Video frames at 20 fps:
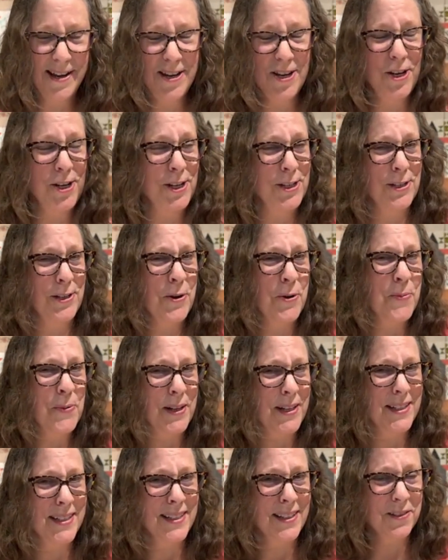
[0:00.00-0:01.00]
didn't know what
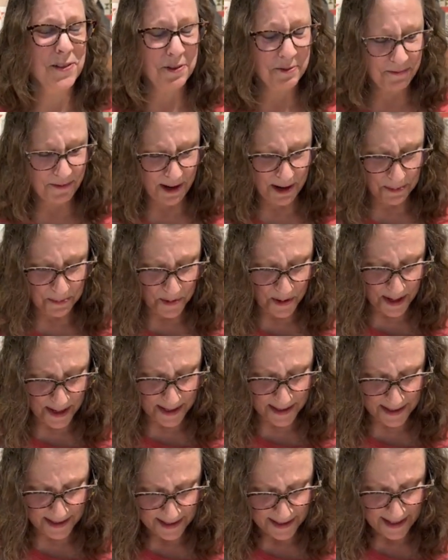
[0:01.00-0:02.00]
a scissor fob
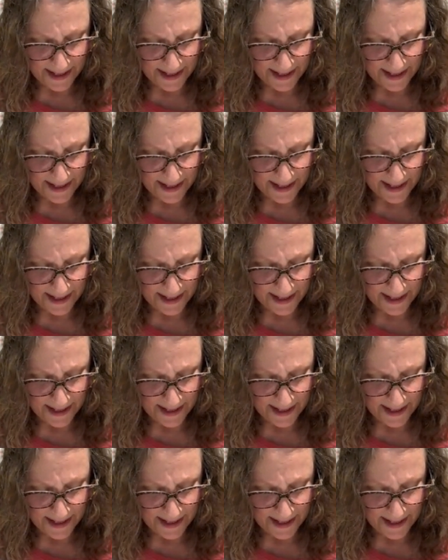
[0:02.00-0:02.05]
was,